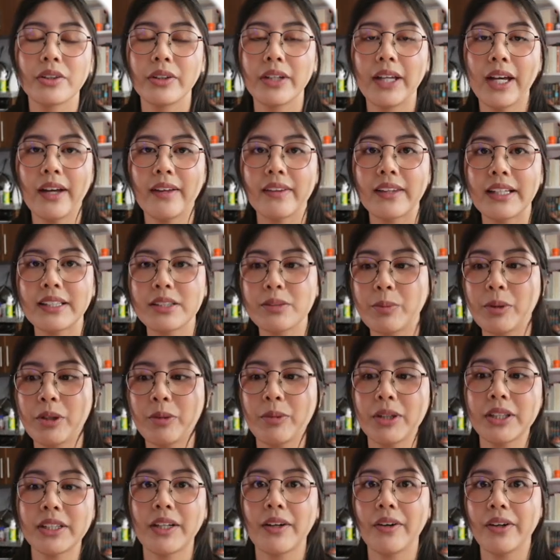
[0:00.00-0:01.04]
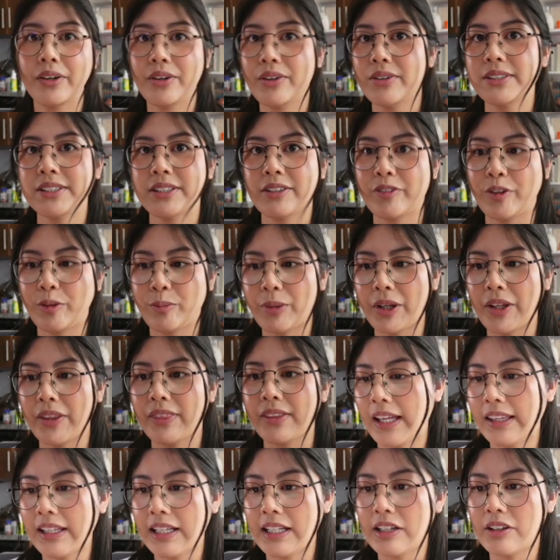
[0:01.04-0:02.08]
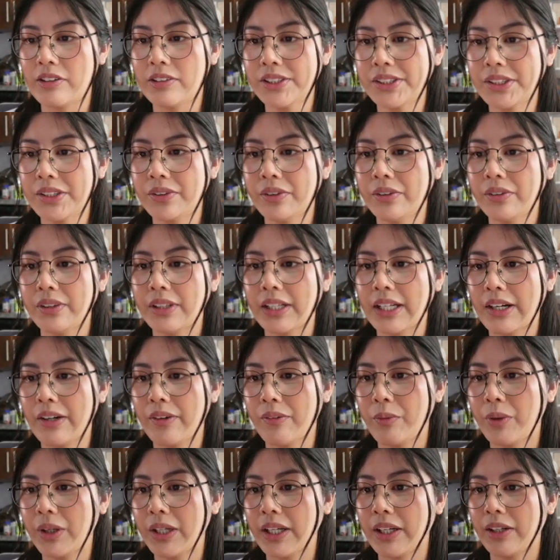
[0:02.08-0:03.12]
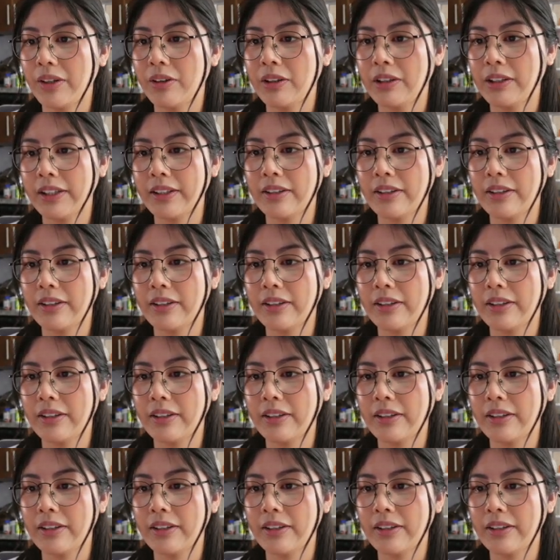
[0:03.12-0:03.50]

yeah, that's pretty much how it goes every month. And then also now when I click